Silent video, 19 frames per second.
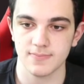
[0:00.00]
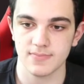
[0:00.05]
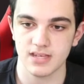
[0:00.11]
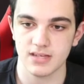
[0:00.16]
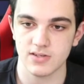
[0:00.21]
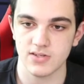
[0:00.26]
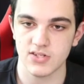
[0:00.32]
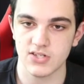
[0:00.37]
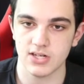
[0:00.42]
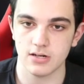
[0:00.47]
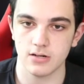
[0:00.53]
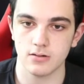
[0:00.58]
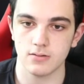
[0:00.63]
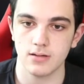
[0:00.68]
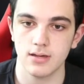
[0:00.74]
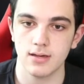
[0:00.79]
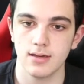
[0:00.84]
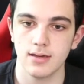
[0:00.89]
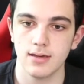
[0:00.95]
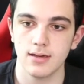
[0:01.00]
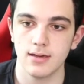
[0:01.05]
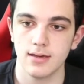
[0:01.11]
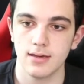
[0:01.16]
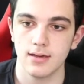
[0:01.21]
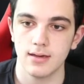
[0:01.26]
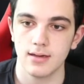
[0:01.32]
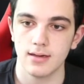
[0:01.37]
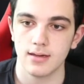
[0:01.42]
So,
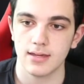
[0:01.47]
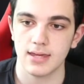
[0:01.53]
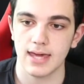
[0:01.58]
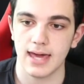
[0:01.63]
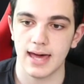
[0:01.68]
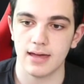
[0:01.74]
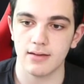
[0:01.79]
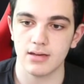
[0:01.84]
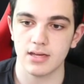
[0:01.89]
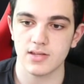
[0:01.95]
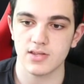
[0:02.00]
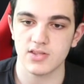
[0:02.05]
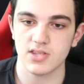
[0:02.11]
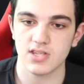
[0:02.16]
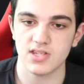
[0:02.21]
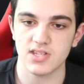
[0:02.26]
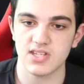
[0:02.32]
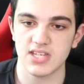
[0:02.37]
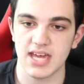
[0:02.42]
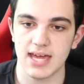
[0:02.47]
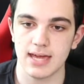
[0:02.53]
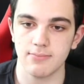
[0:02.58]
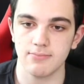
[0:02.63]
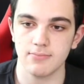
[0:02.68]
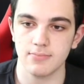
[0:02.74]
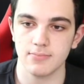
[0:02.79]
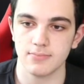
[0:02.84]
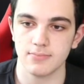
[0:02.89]
yeah, it's the same.